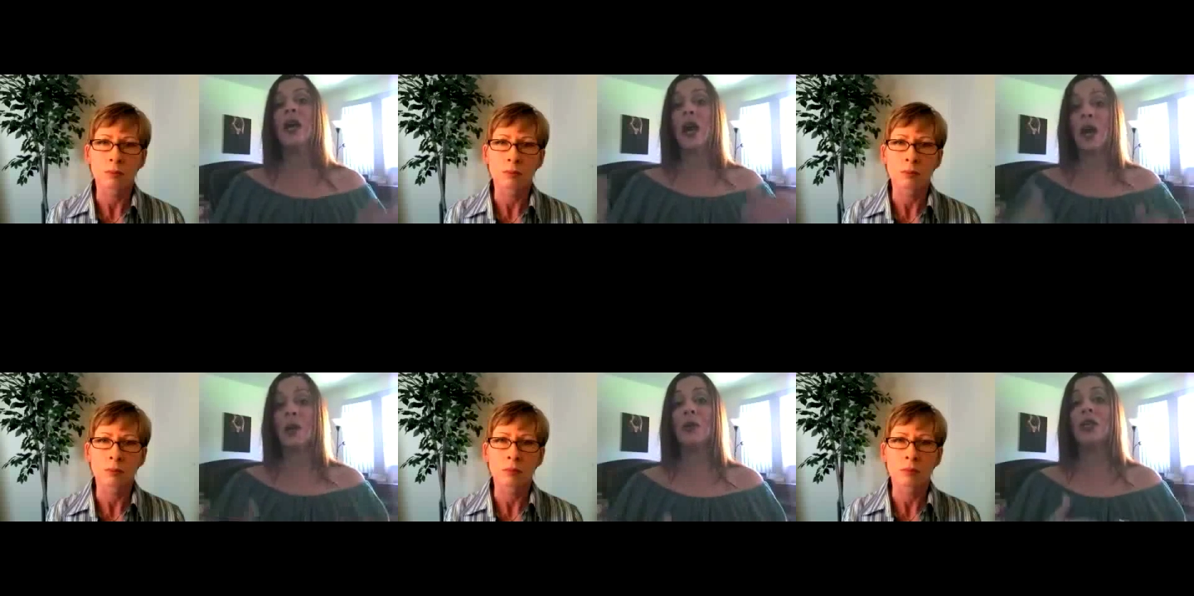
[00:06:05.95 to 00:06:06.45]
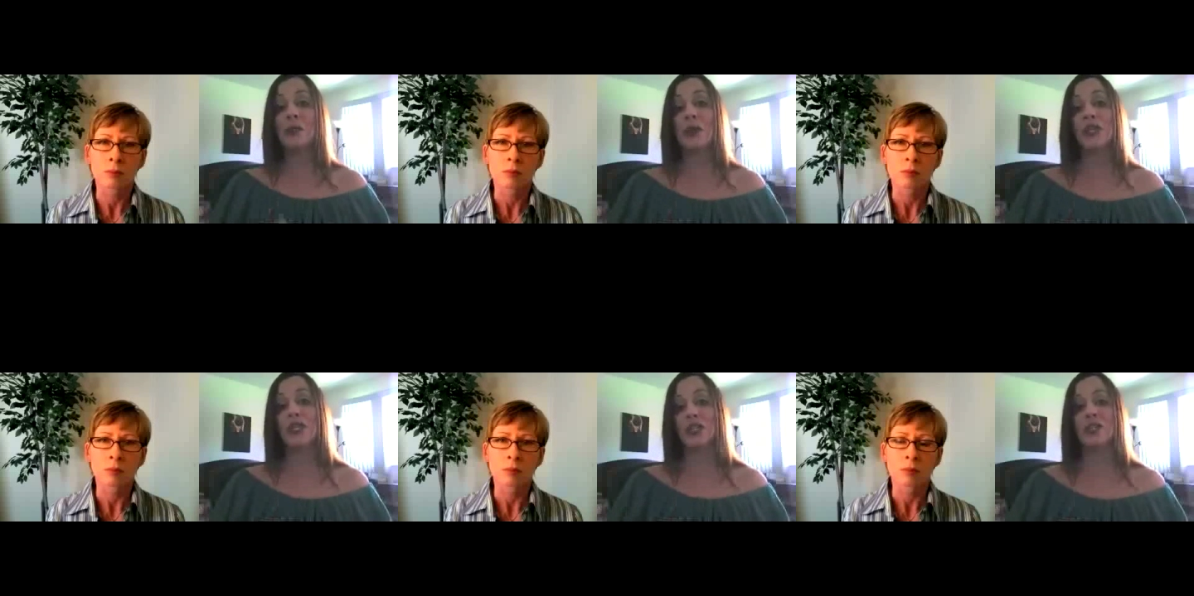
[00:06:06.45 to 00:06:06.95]
Speaker 1: I want to make
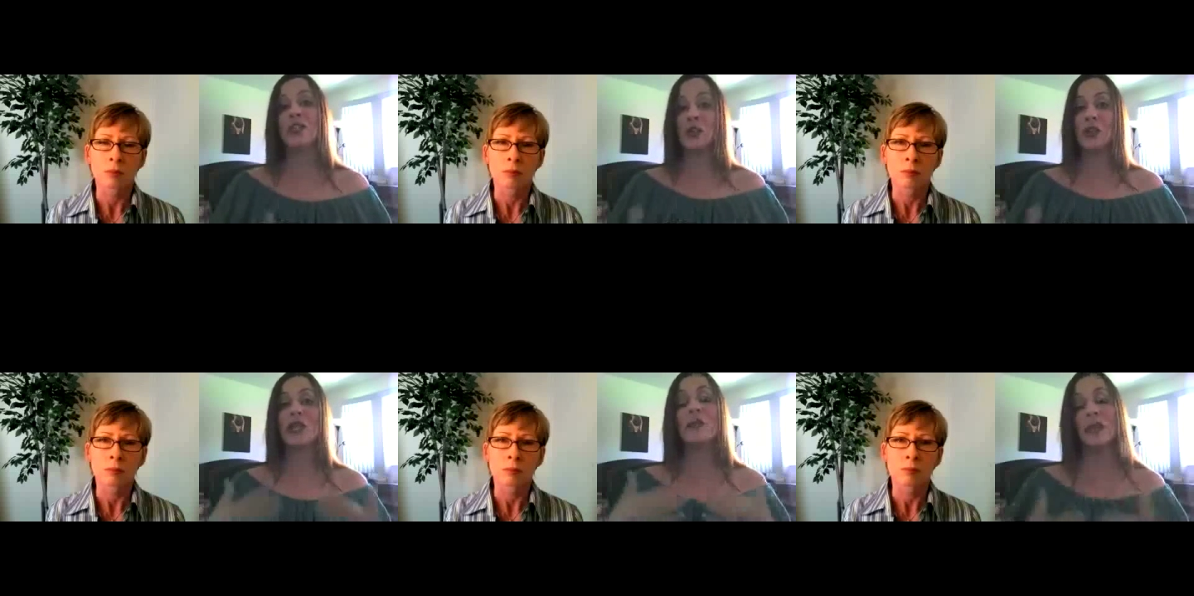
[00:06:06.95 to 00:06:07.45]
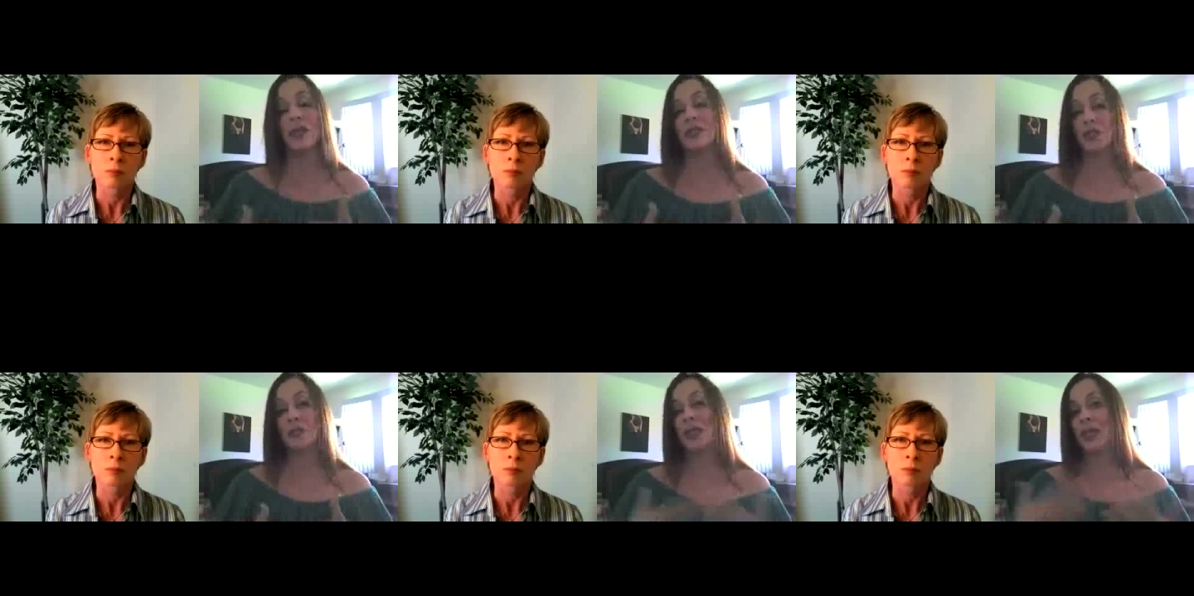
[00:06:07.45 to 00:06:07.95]
sure that you're committed
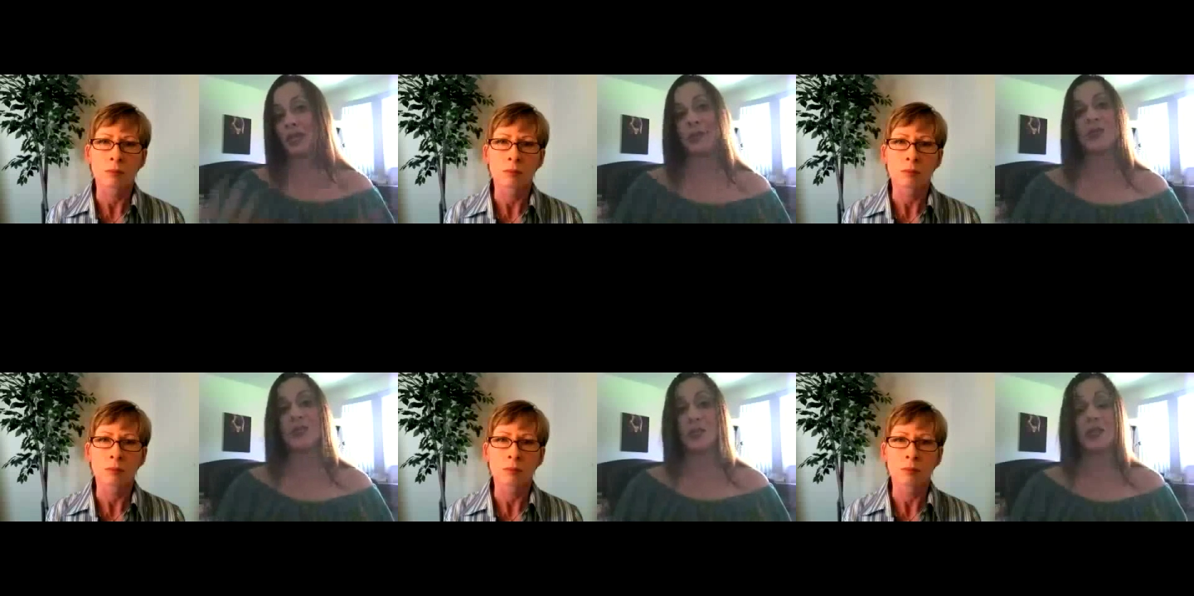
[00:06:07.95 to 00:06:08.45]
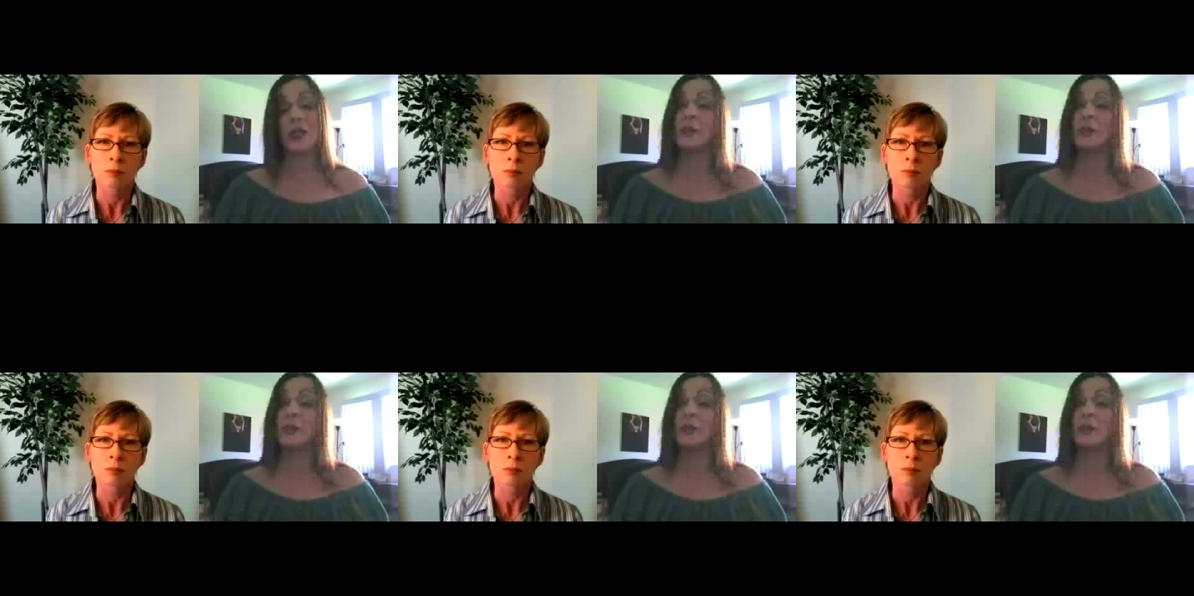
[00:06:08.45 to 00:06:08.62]
to me as much as